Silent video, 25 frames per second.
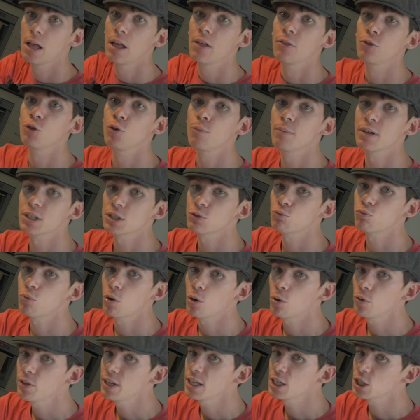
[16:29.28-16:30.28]
You must
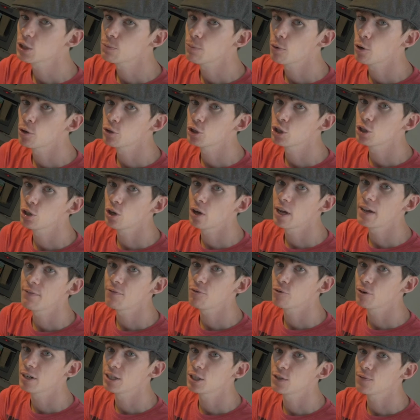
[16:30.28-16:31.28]
roll the exposure die
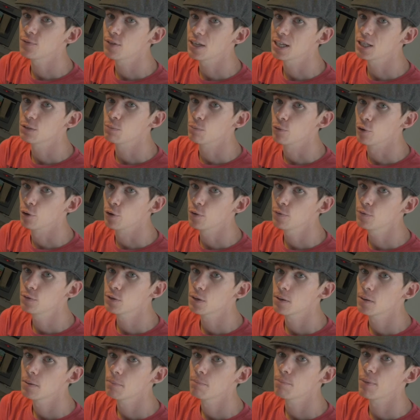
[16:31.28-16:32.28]
for each of these
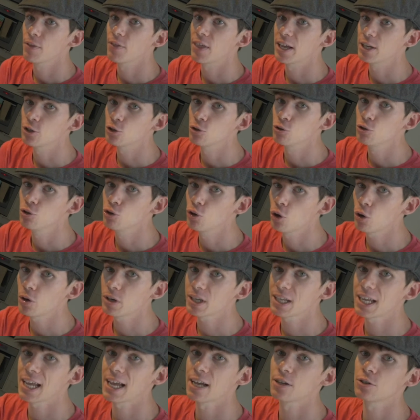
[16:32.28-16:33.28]
moves, but they do
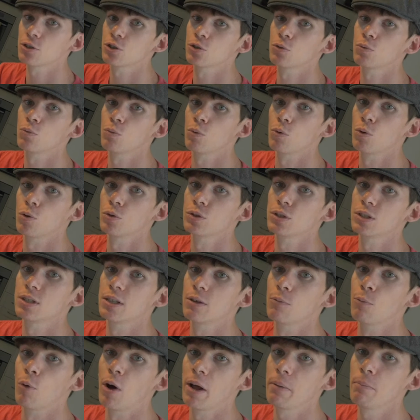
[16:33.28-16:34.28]
not count towards
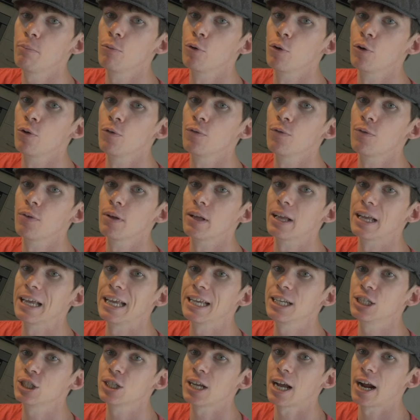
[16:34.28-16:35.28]
the one move
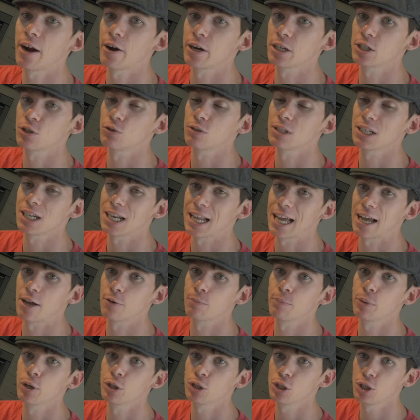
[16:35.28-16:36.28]
each character is
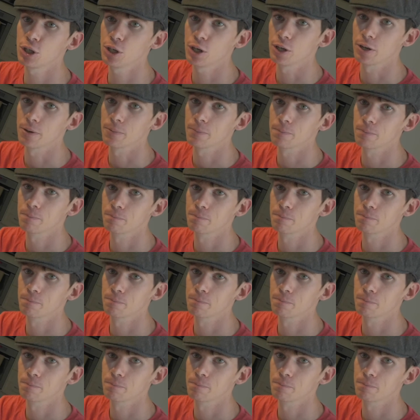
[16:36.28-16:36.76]
allowed per turn.